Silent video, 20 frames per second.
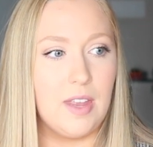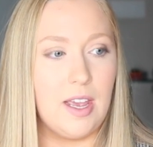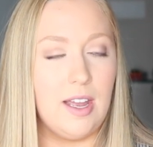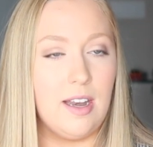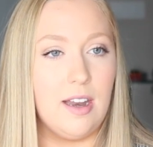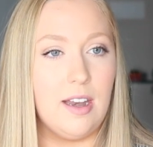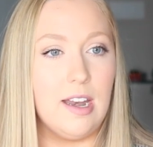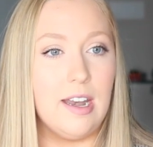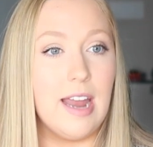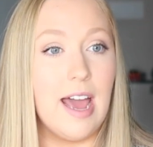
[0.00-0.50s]

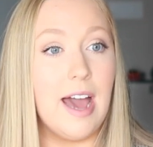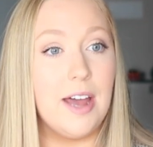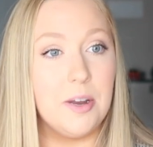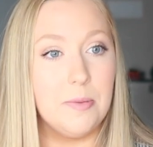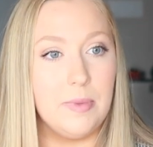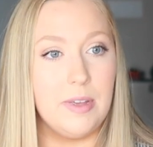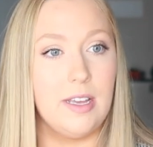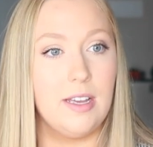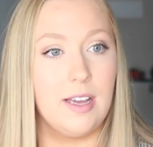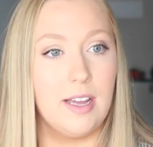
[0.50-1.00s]
in
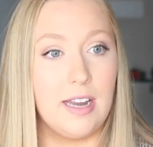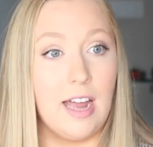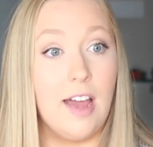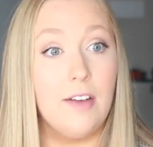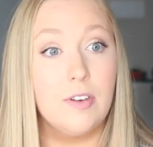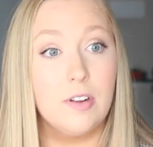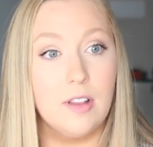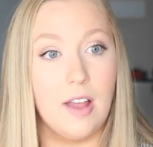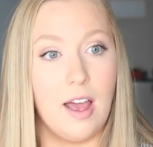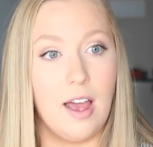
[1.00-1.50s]
anatomy
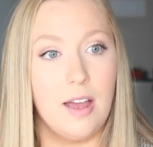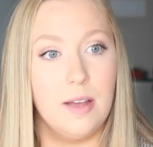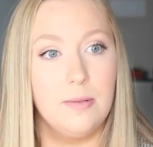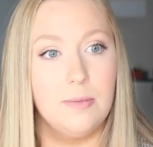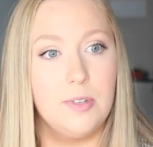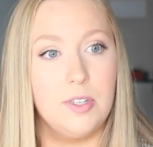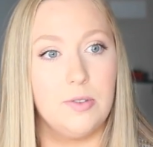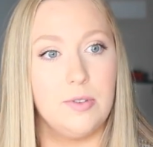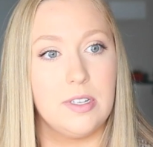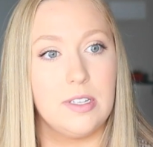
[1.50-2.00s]
cadaver
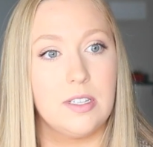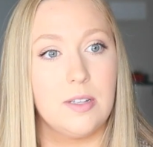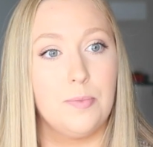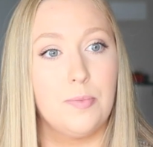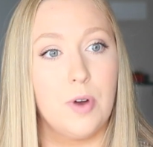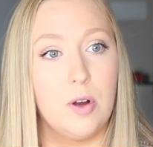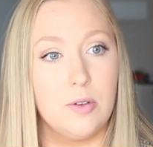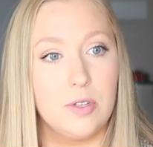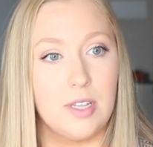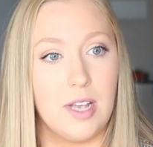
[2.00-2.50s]
lab, doing some
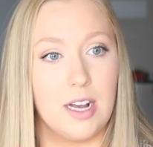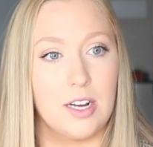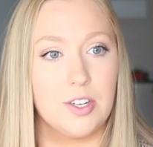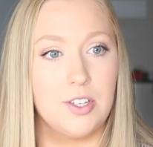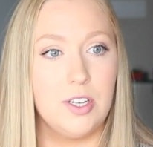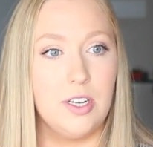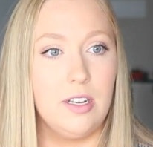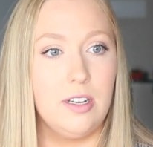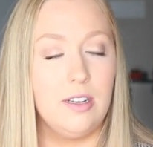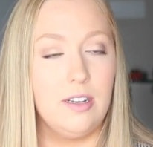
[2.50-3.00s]

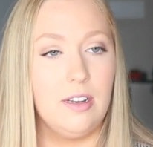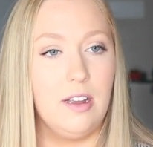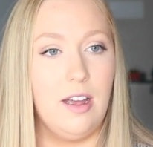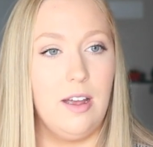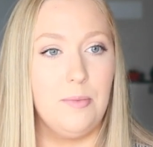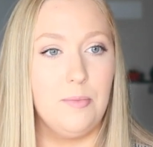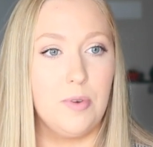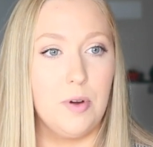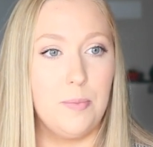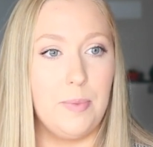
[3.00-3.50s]
prosection
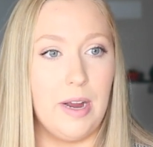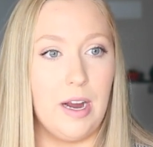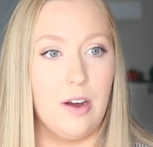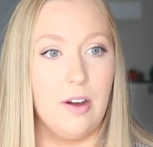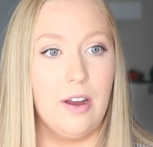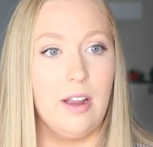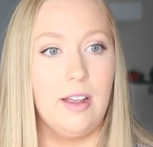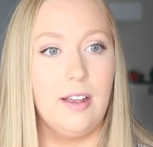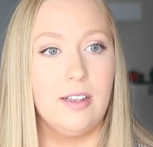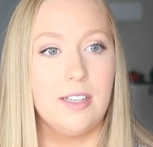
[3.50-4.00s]
and
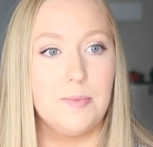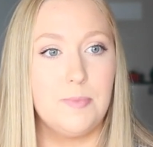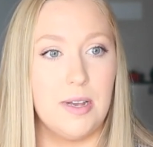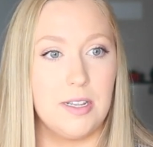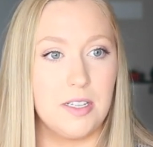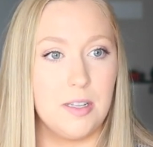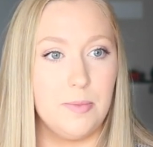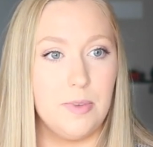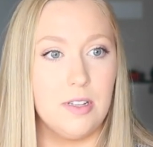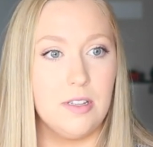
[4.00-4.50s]
preparing
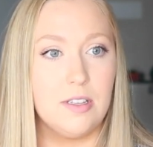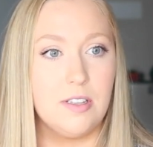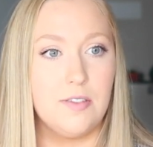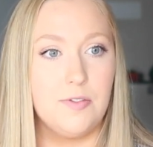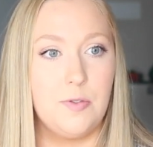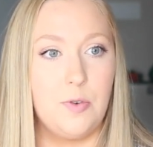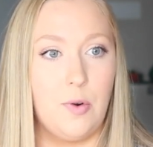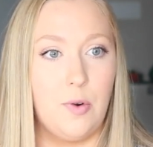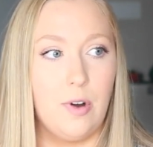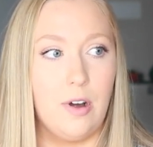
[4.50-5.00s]

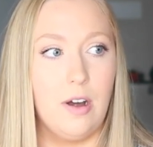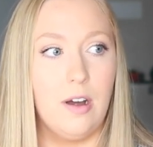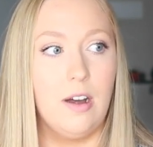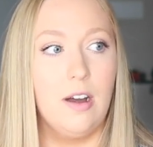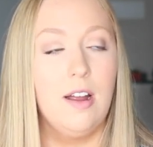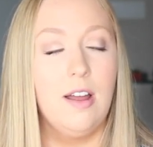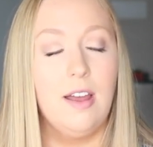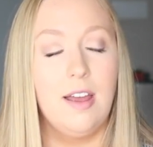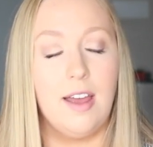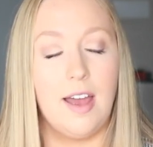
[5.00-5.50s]
specimens
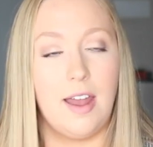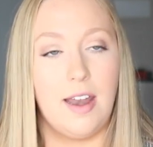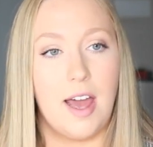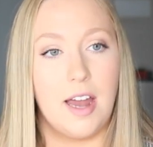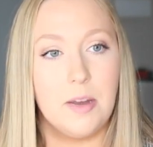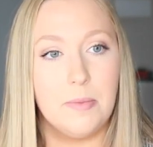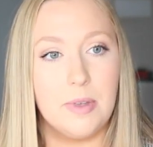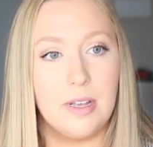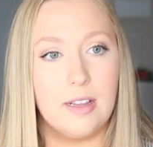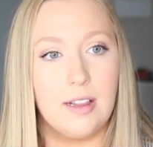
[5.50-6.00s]
for
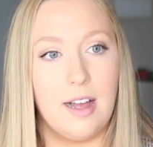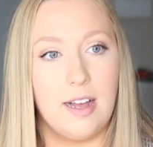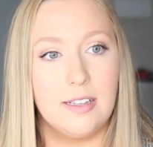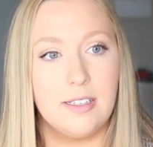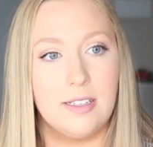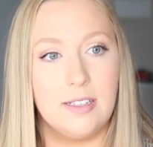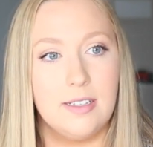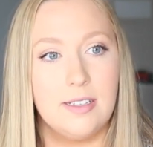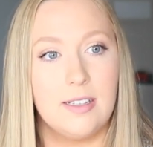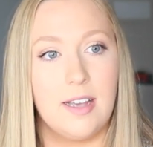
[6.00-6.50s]
anatomy
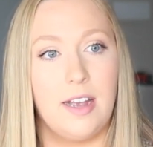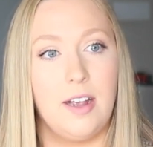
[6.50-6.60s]
classes.